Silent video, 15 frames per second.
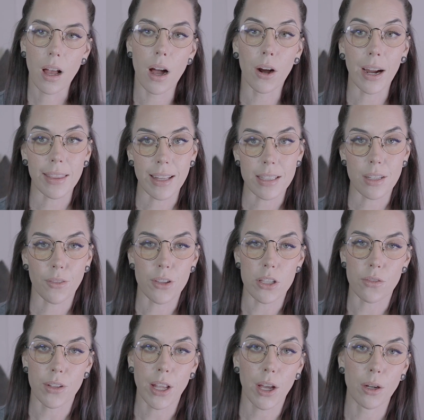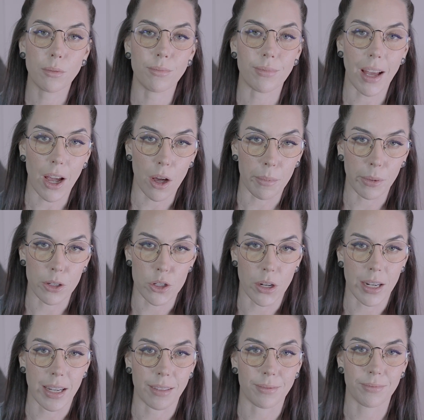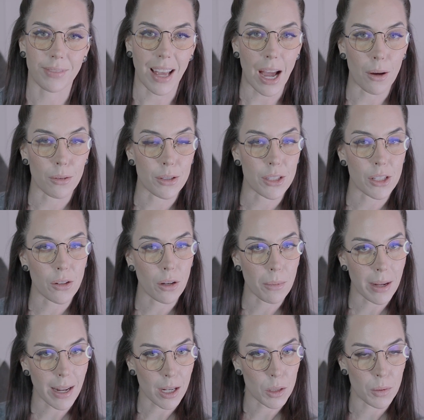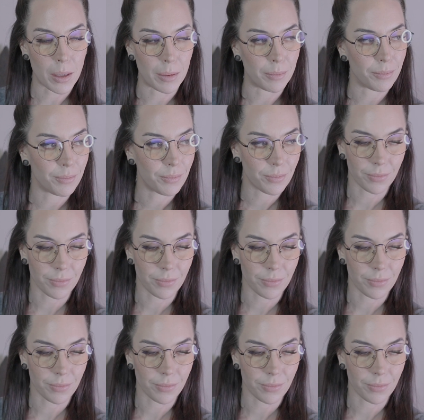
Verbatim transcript: All right, that's it for this video. I hope you enjoyed it. I will see you in my next one.